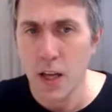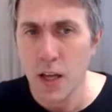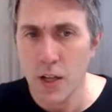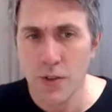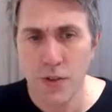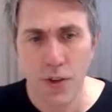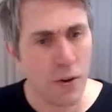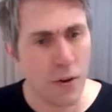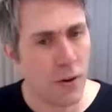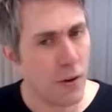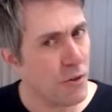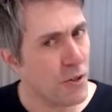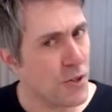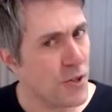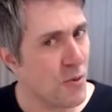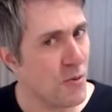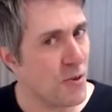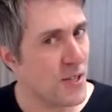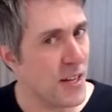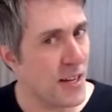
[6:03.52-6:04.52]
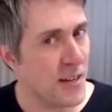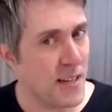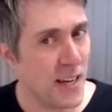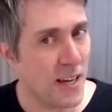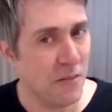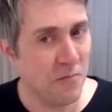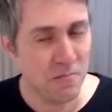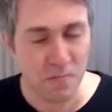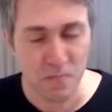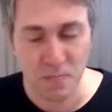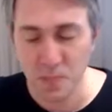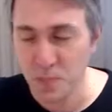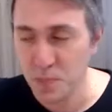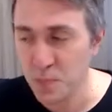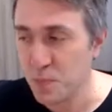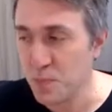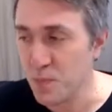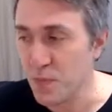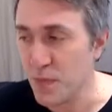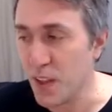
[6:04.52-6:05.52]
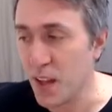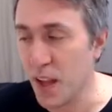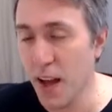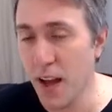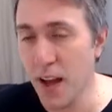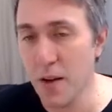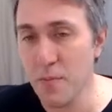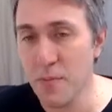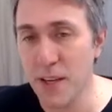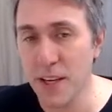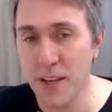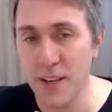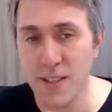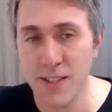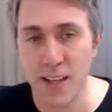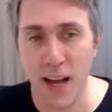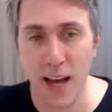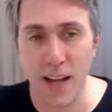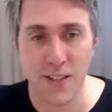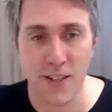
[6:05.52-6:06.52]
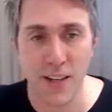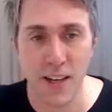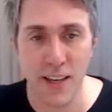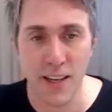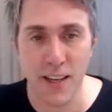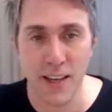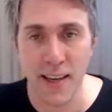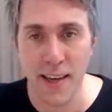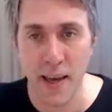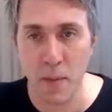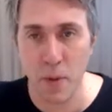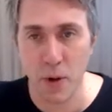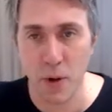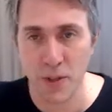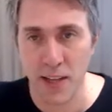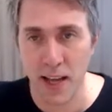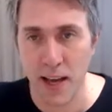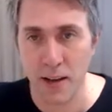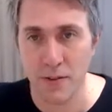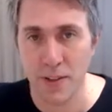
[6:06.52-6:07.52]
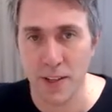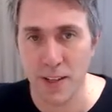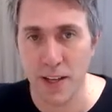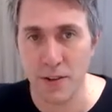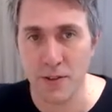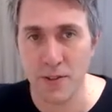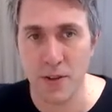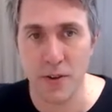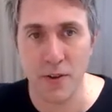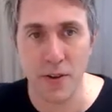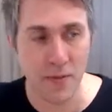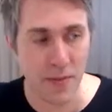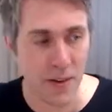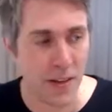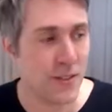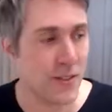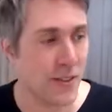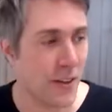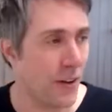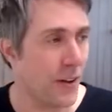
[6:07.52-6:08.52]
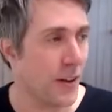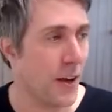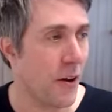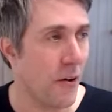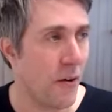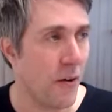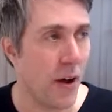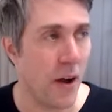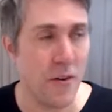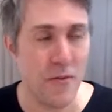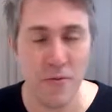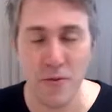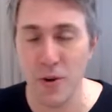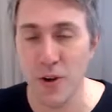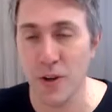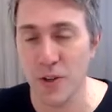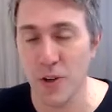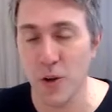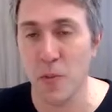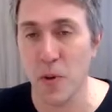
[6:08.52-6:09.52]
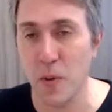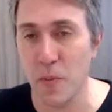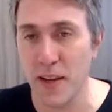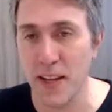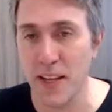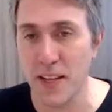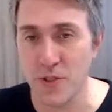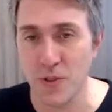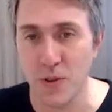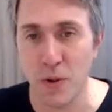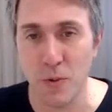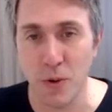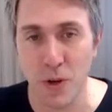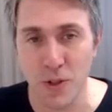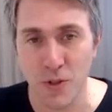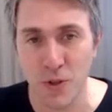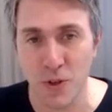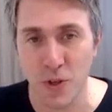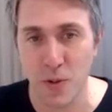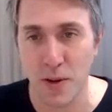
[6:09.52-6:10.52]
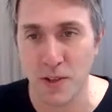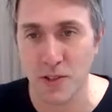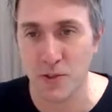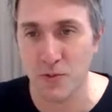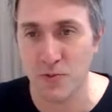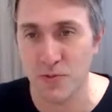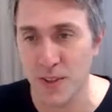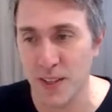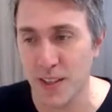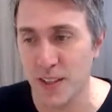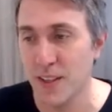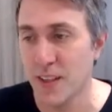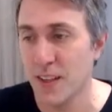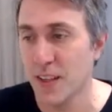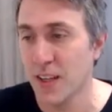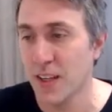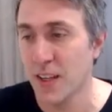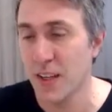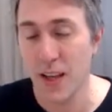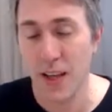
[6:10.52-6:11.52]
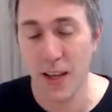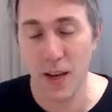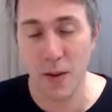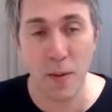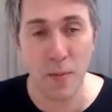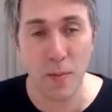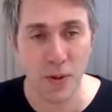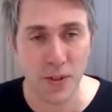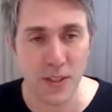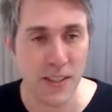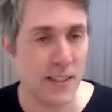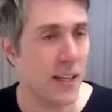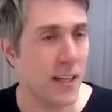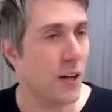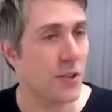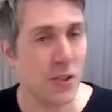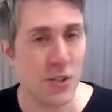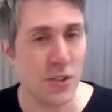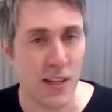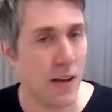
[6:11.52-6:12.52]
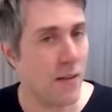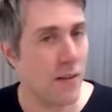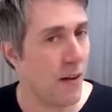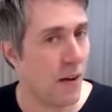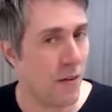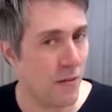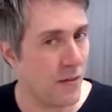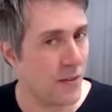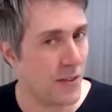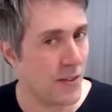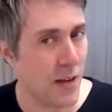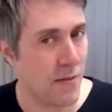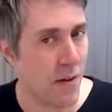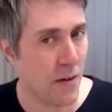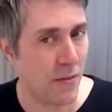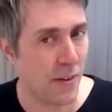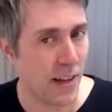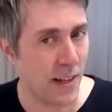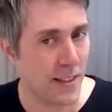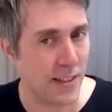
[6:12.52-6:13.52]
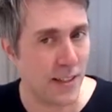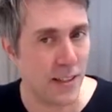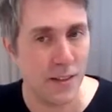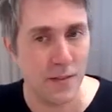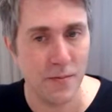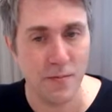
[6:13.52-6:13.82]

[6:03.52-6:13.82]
Don't go into too much detail. Because actually you can get bogged down, so if it's going to go over a couple of minutes or you want to talk about something in a bit more detail, just save that for later.